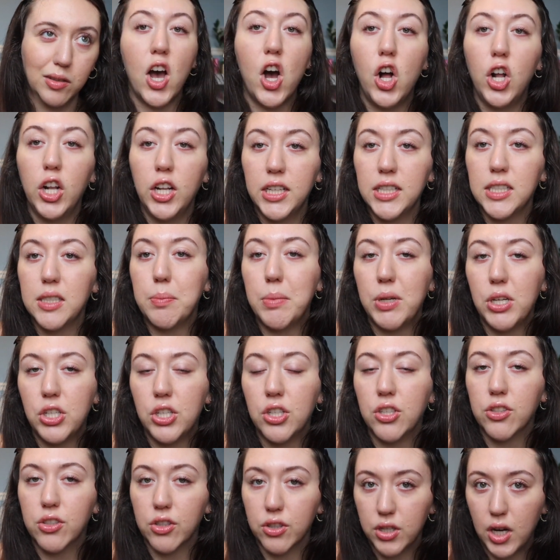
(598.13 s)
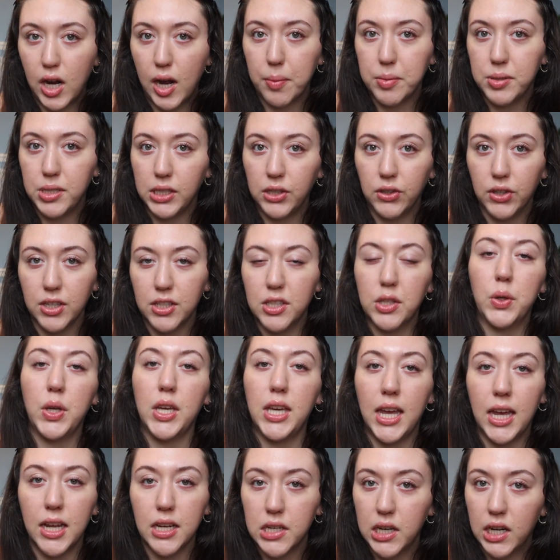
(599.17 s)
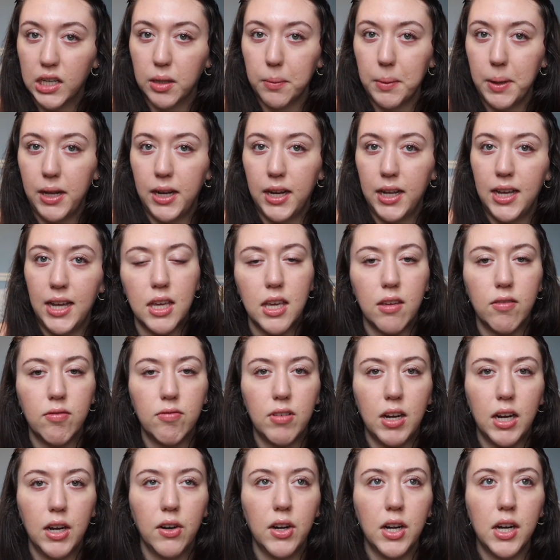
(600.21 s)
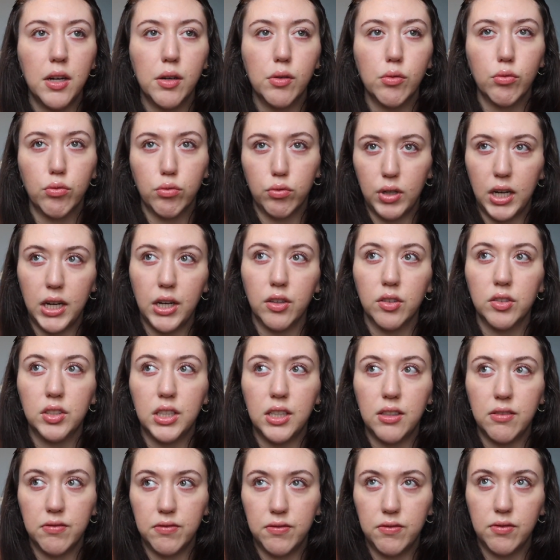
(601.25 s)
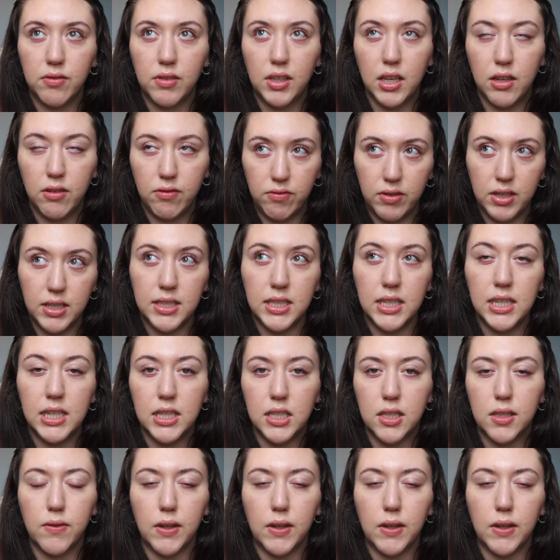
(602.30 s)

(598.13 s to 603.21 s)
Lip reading: All his missions are top secret, so he can't talk about it. He very rarely can visit his